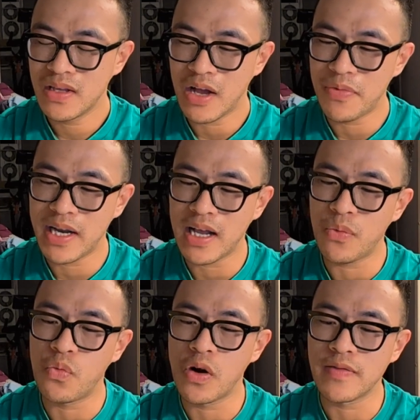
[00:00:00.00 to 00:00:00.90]
I'm
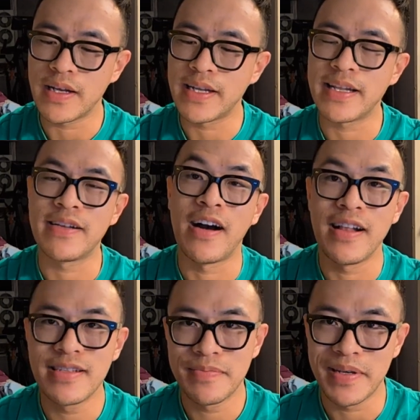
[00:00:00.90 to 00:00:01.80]
reading War of the Undead
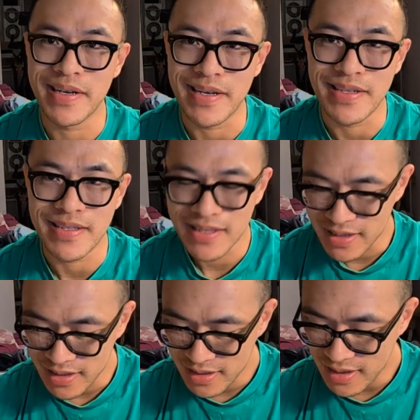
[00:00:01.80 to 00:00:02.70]
Gods because
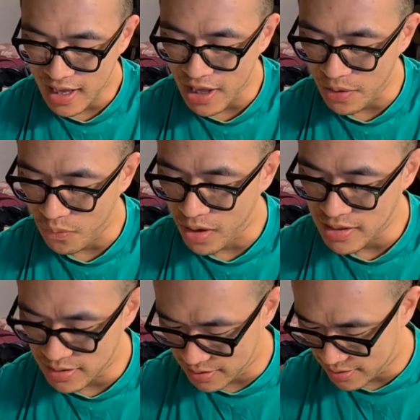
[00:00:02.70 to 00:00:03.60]
I
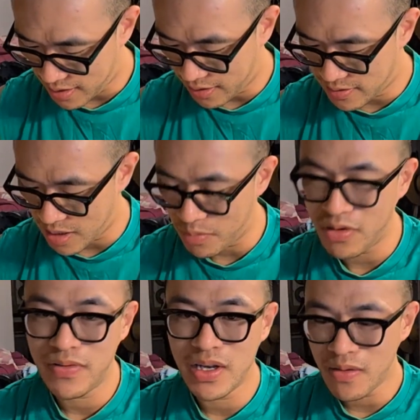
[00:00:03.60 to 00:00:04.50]
watched this like
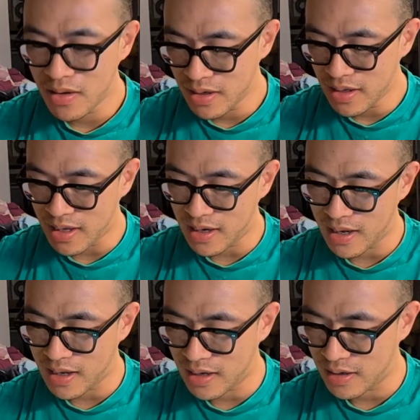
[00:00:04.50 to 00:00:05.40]
summary video on it, and
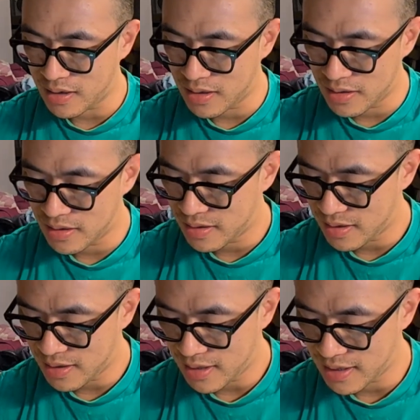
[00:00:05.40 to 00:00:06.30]
then
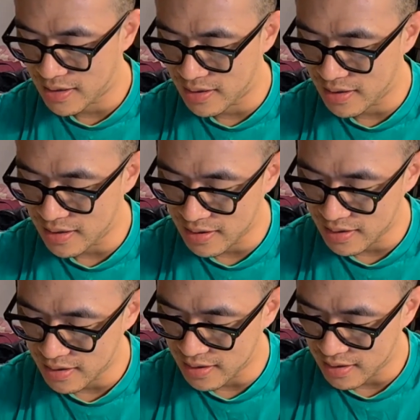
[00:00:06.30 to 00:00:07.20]
it,
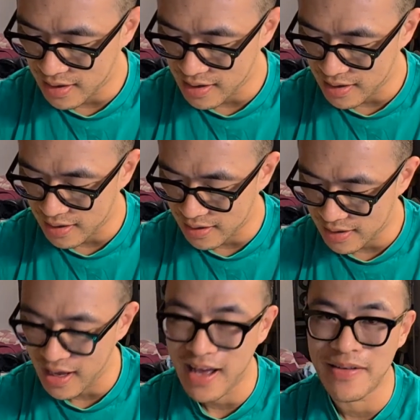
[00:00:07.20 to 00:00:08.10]
and
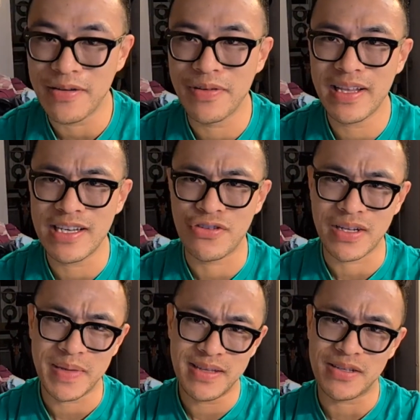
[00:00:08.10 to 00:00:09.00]
yeah, it really intrigued me.